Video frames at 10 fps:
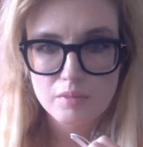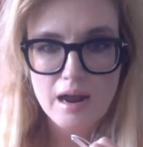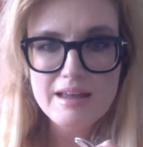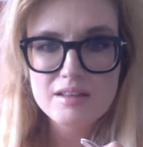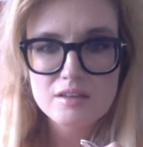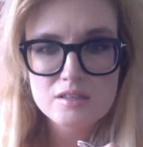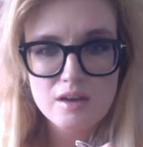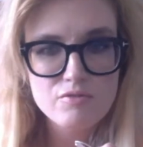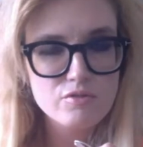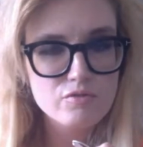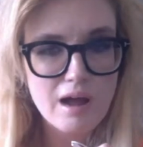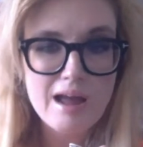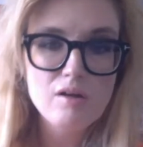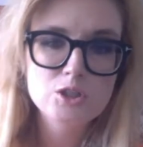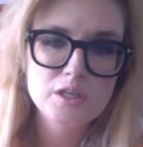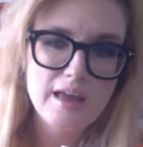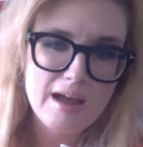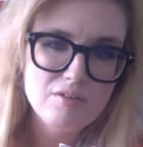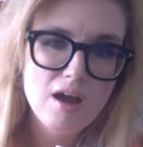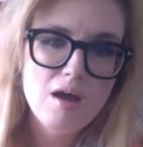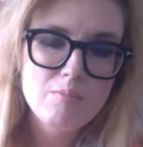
But I get this stuff for, I actually have,